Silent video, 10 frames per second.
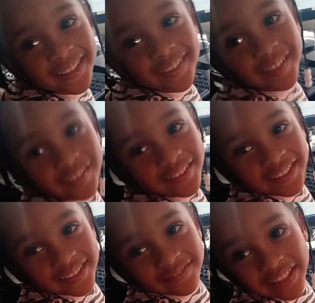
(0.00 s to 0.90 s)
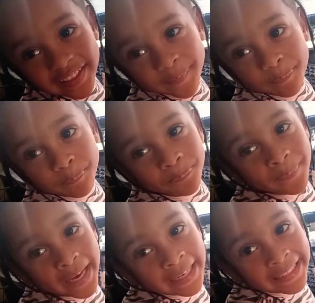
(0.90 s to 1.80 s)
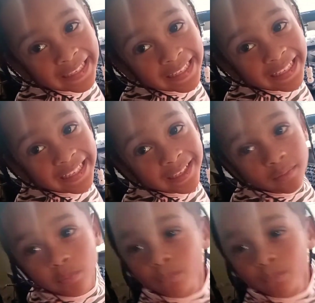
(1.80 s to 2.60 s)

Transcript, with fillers: Oh. See you next week. See you next week.